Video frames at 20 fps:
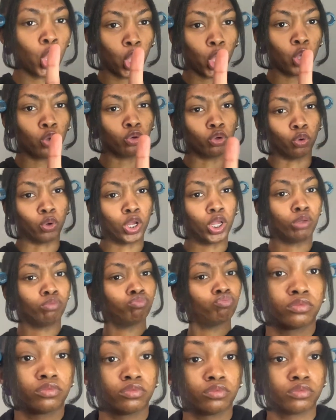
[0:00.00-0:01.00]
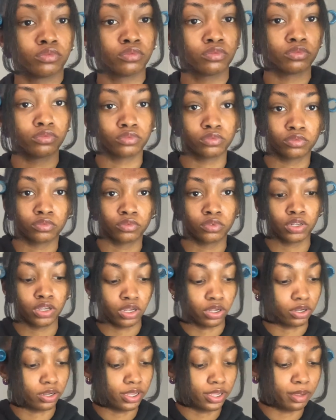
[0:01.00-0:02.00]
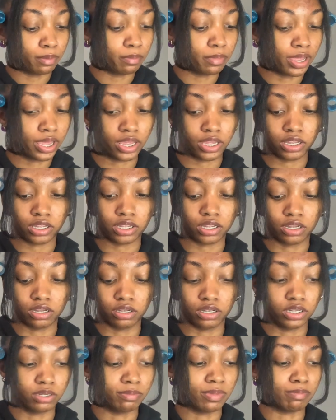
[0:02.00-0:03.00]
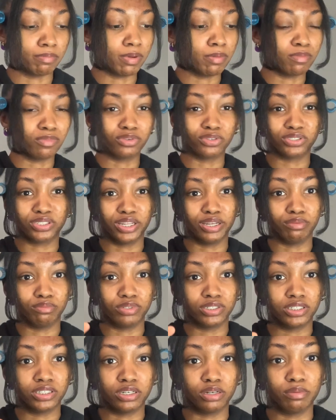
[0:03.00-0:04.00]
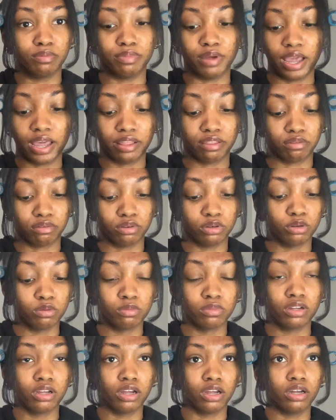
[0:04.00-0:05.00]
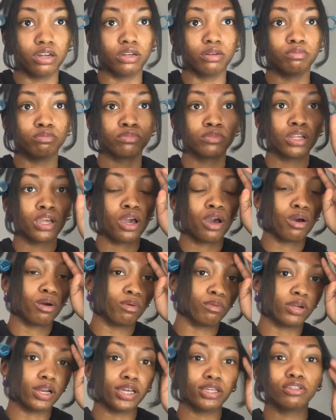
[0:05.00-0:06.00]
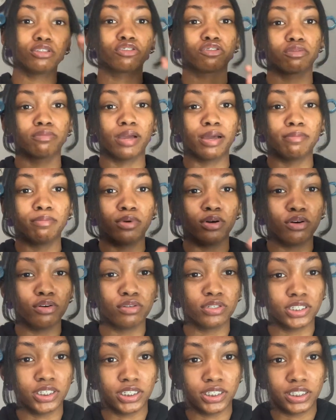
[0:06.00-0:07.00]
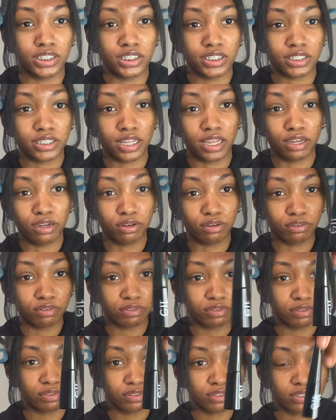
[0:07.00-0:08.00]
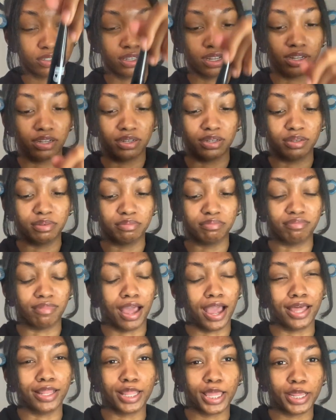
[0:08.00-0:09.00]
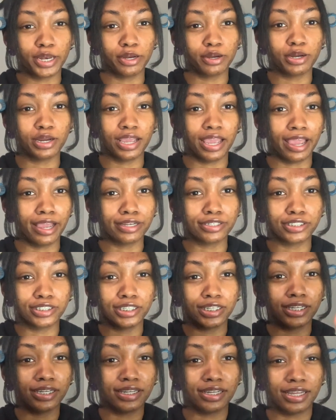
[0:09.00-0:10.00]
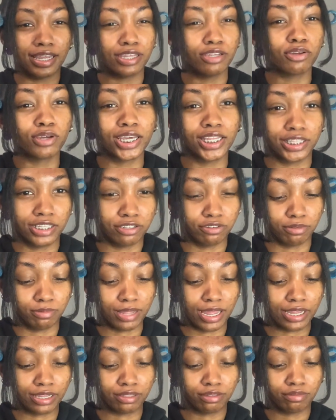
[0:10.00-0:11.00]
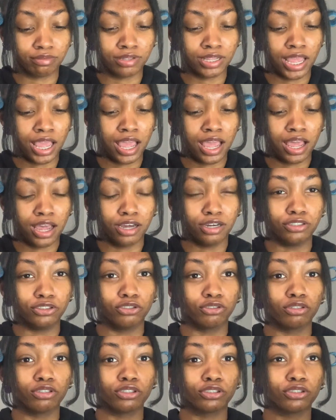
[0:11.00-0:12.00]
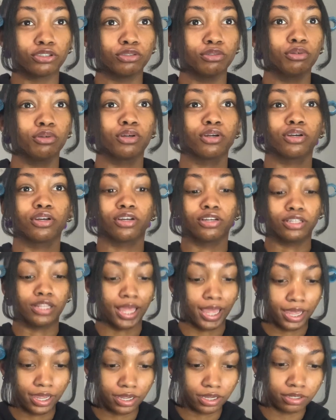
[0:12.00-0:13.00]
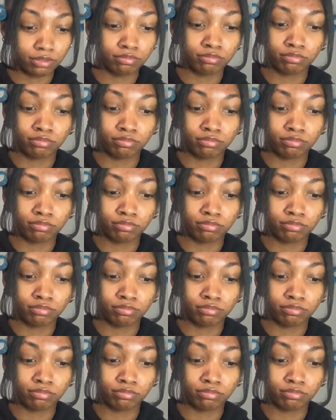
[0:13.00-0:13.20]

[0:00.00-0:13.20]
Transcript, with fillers: Hold on. Okay, I'm back. Um, my mole stamp was in the bathroom. Um, what I use for my moles is this e.l.f um, eyeliner. Actually, you can get this from like a drugstore or like,